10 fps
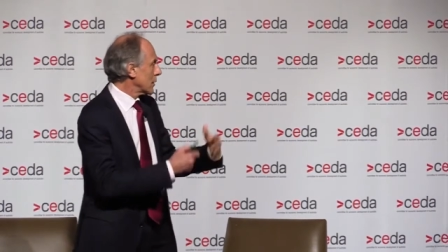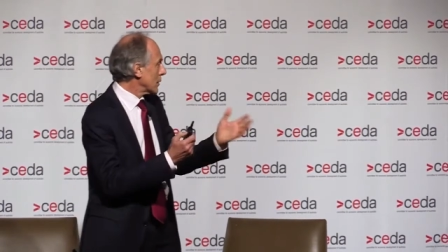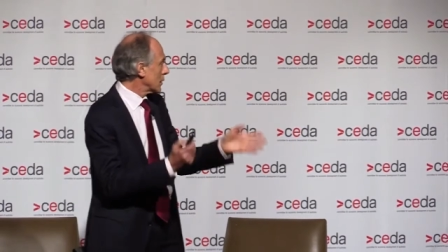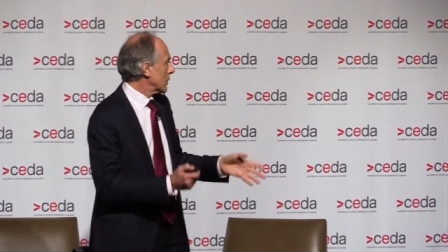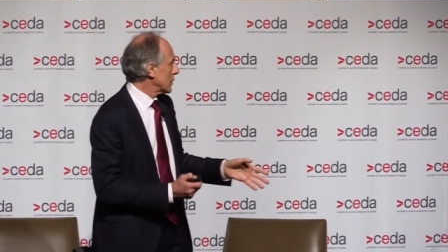
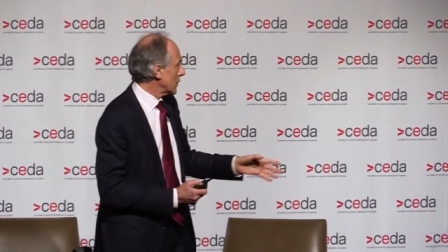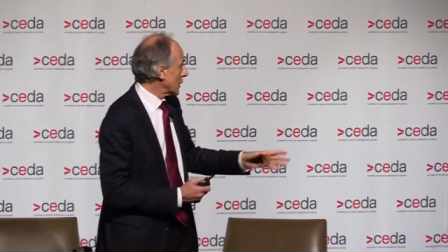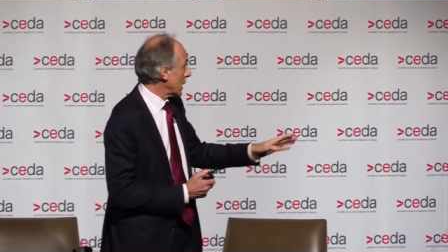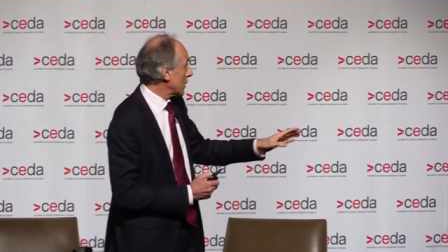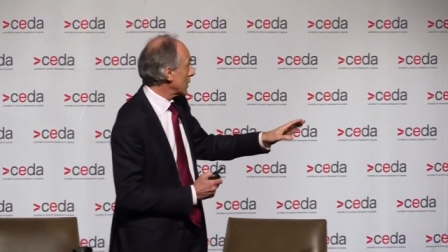you
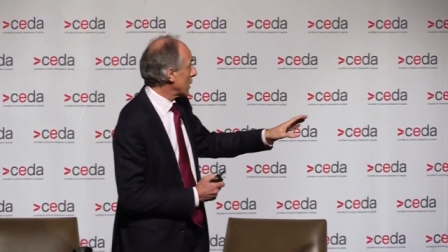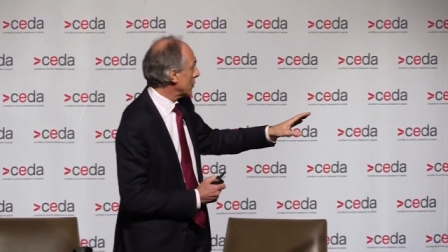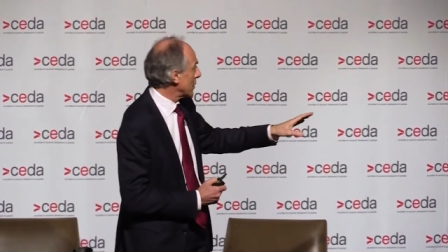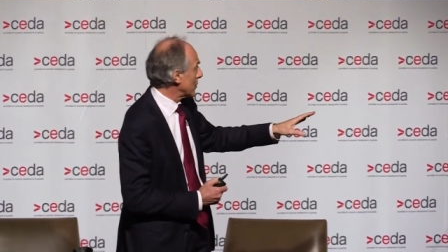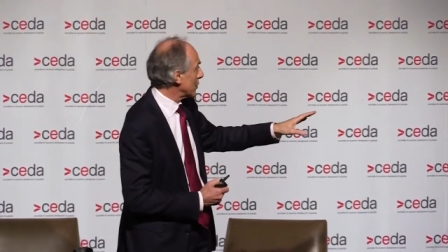know,
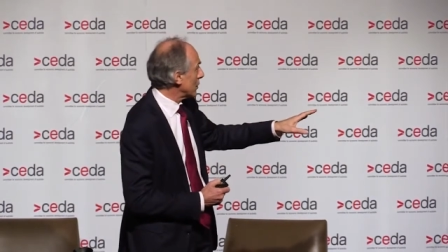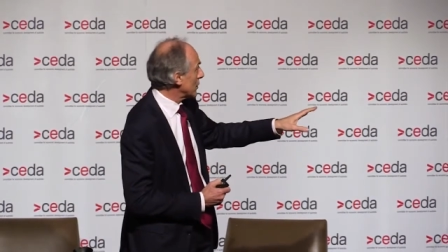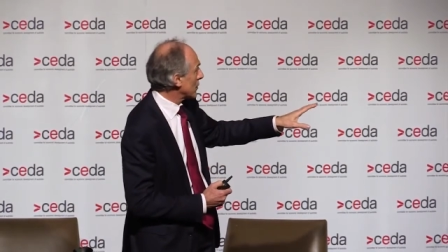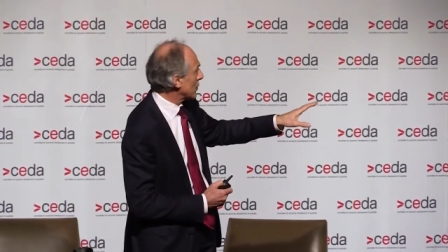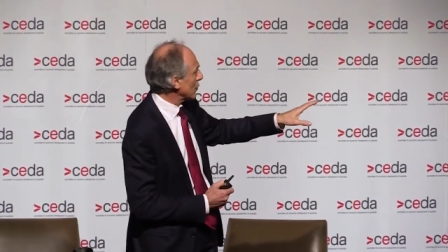Arab
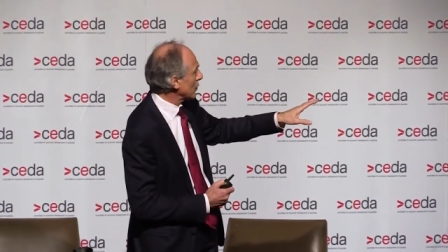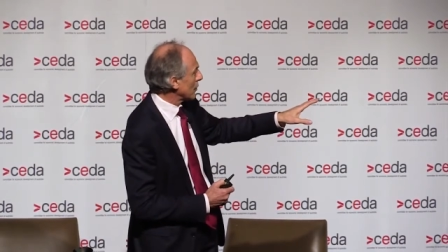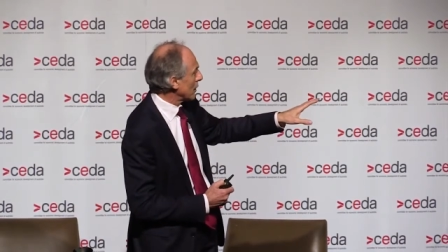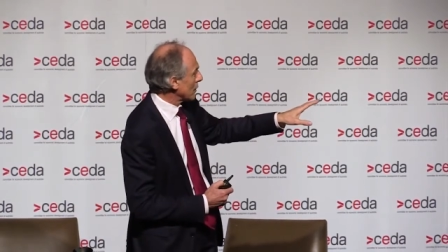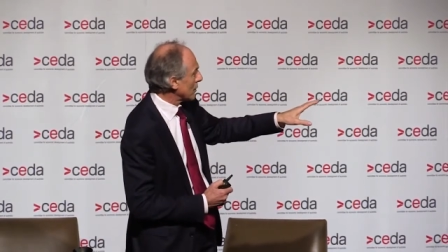Emirates,
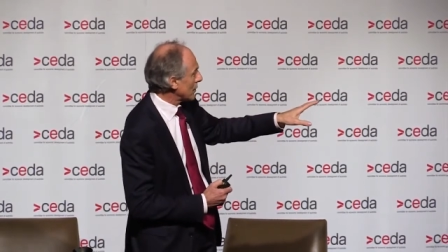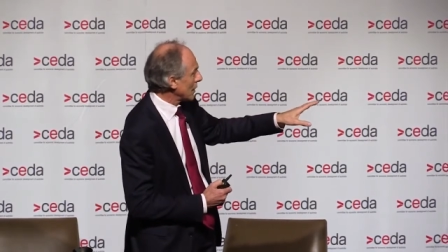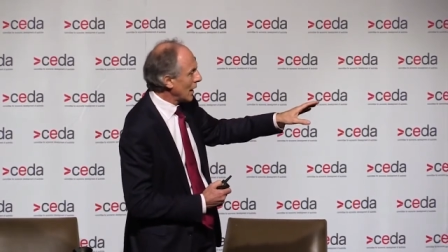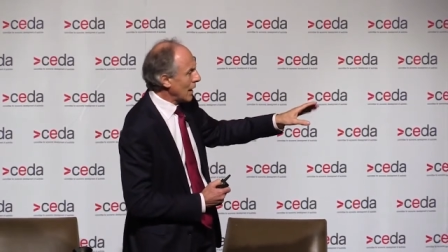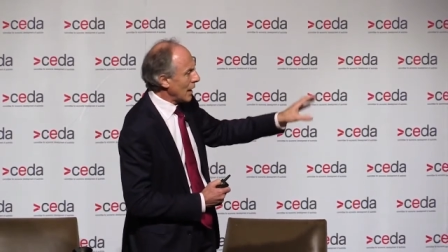all of
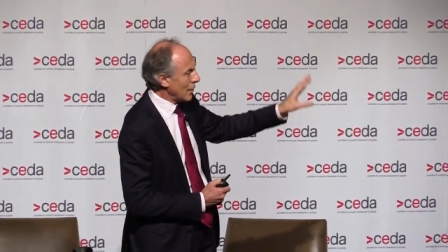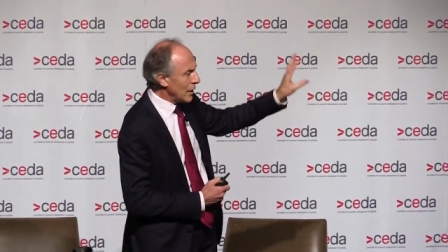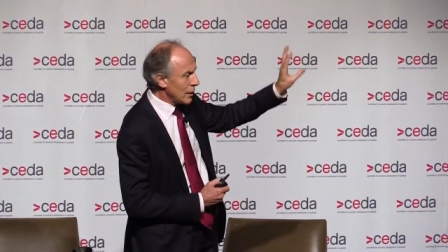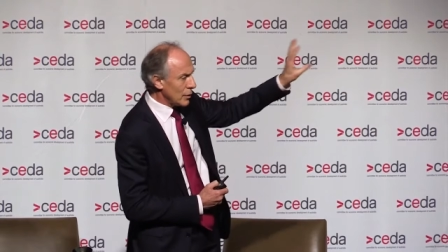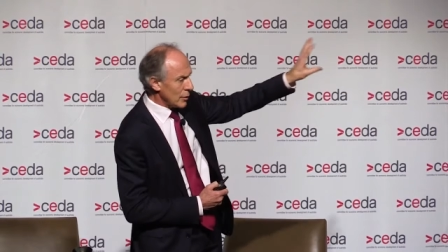those.
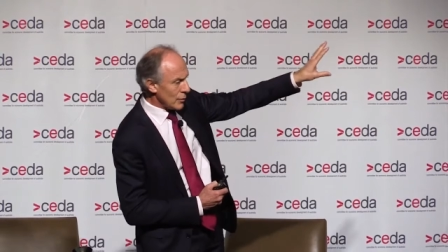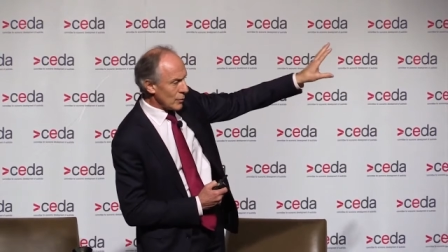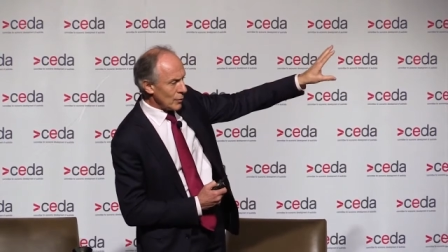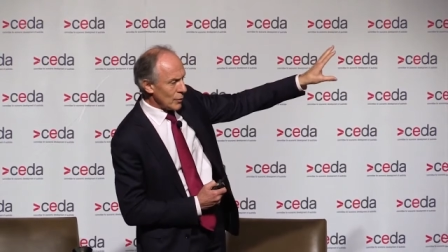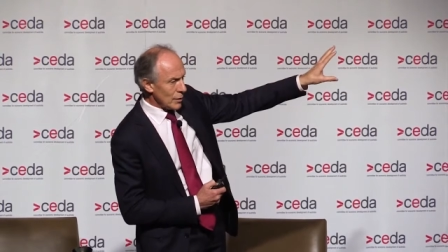And they're
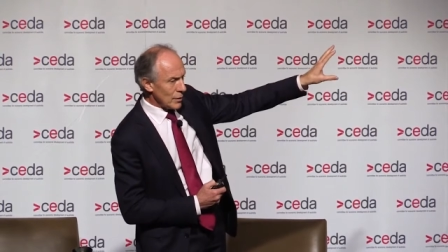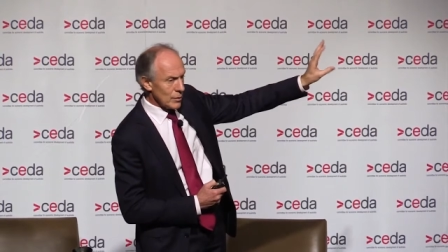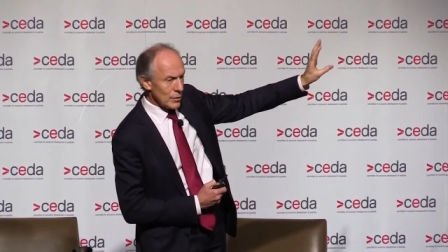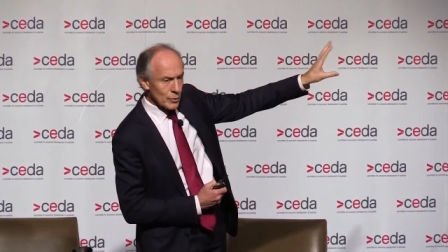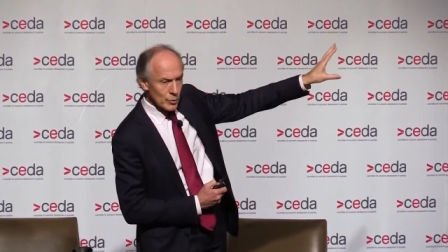close to
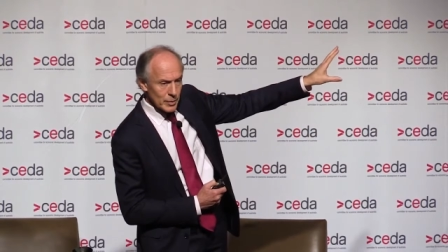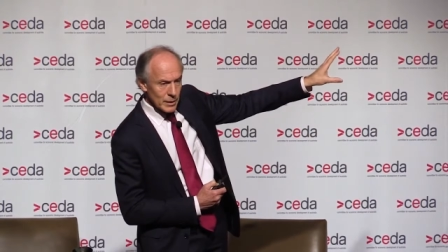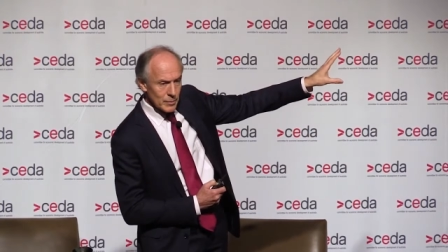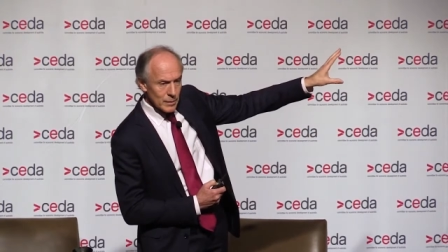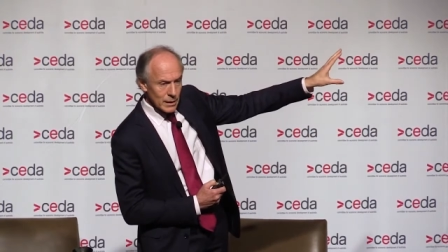the
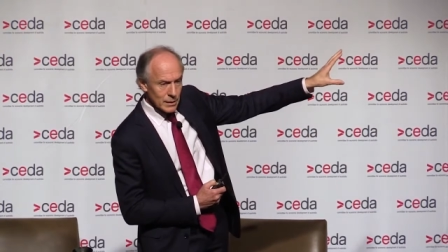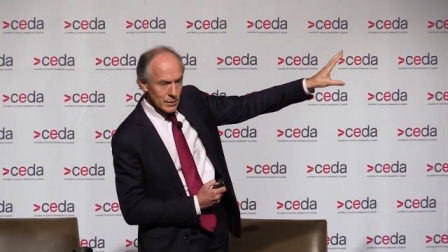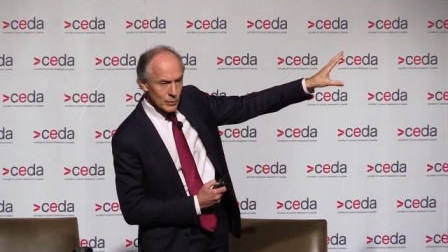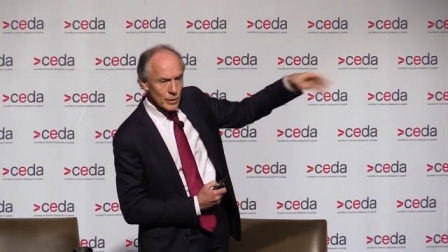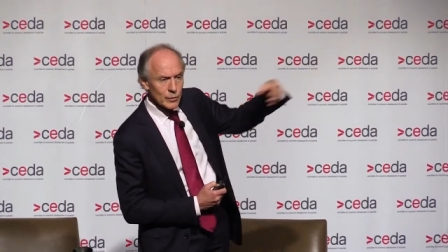European
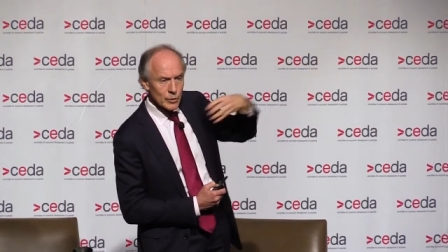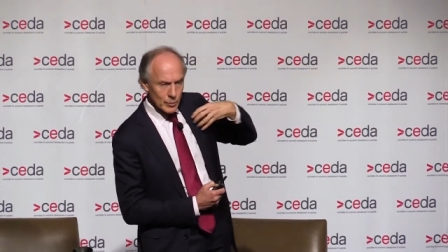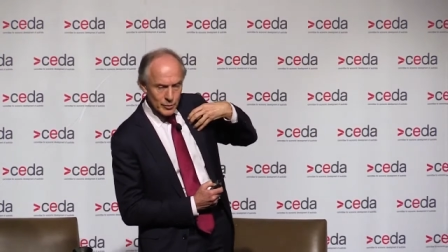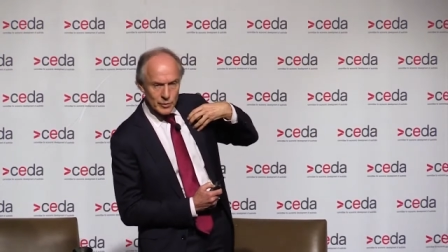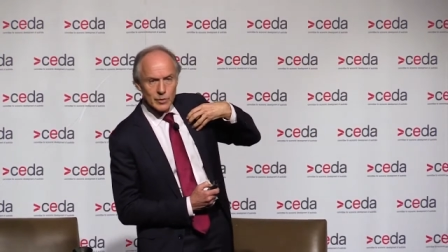market. We've
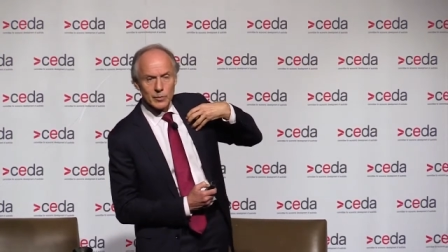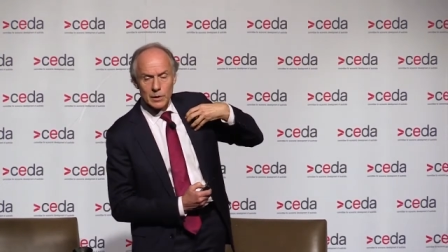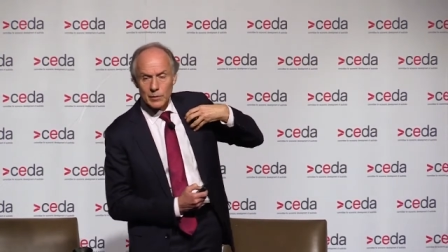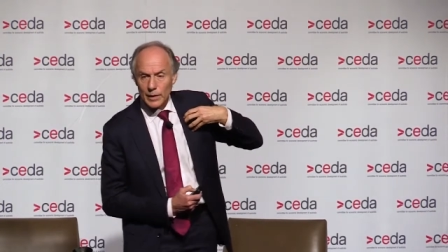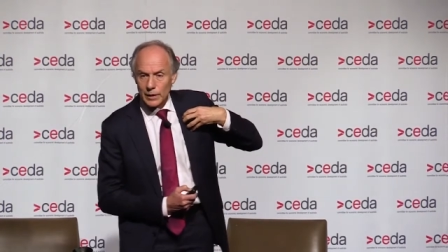got the
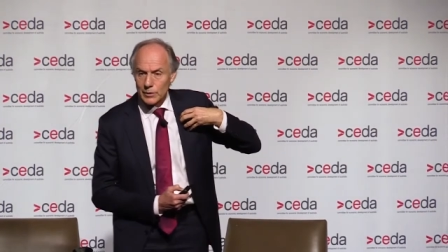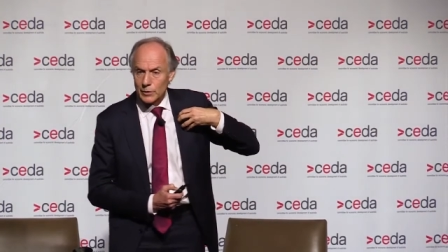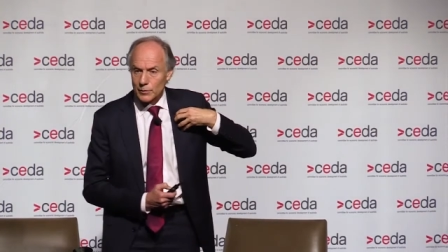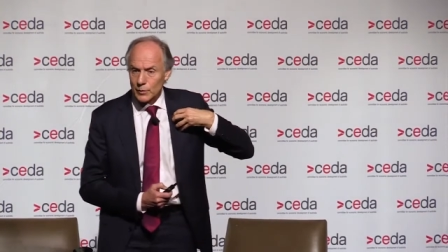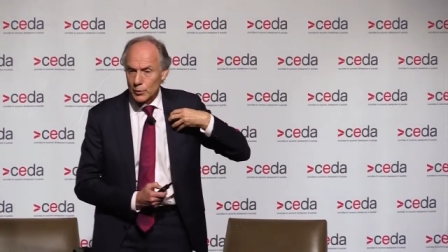proximity
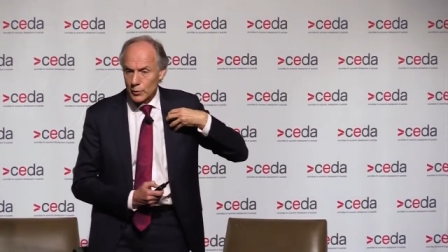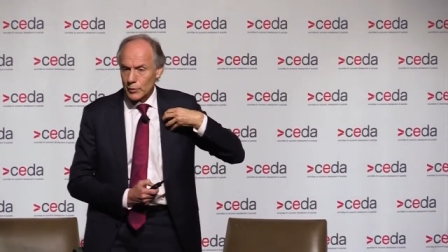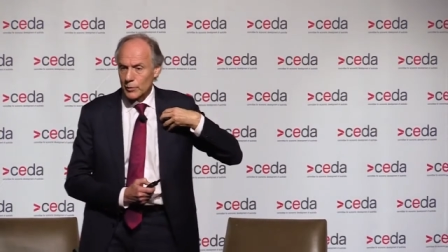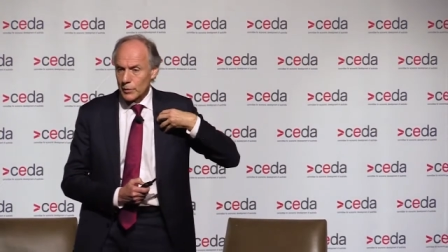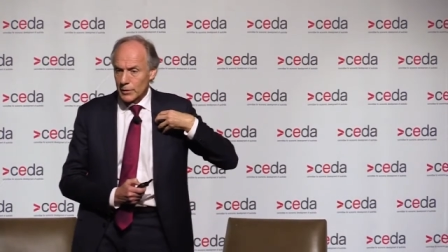advantage, of
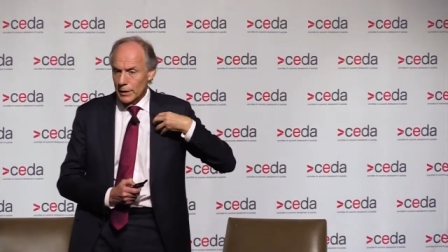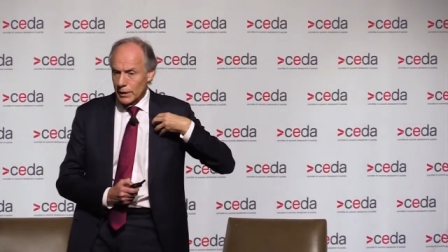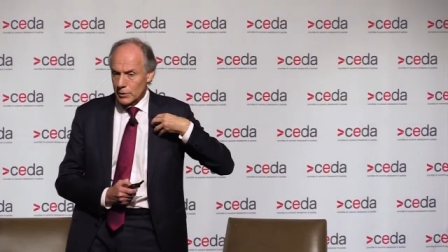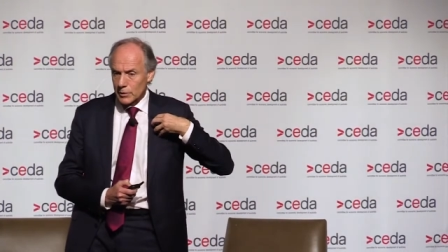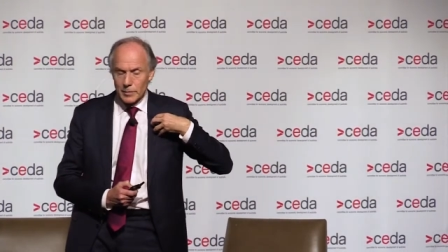course, with the
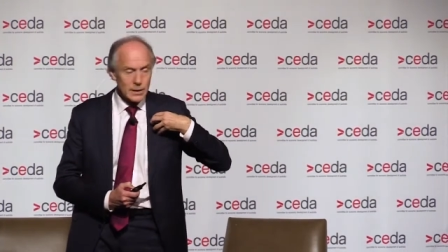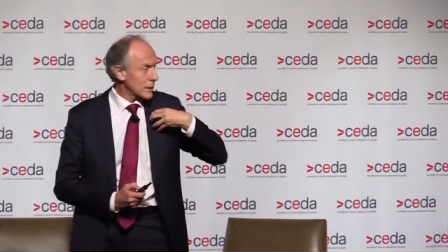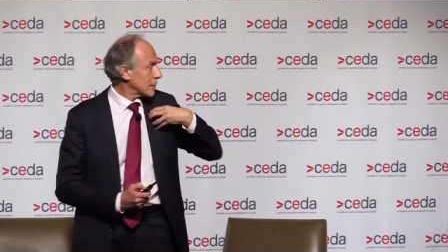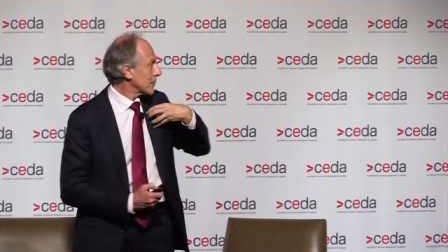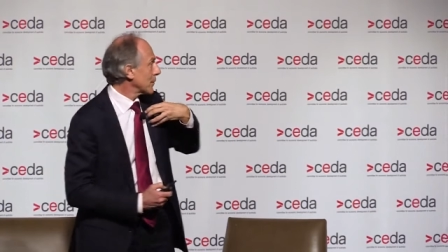Asian
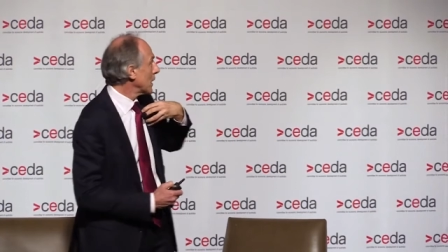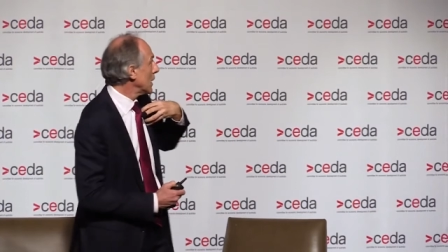market.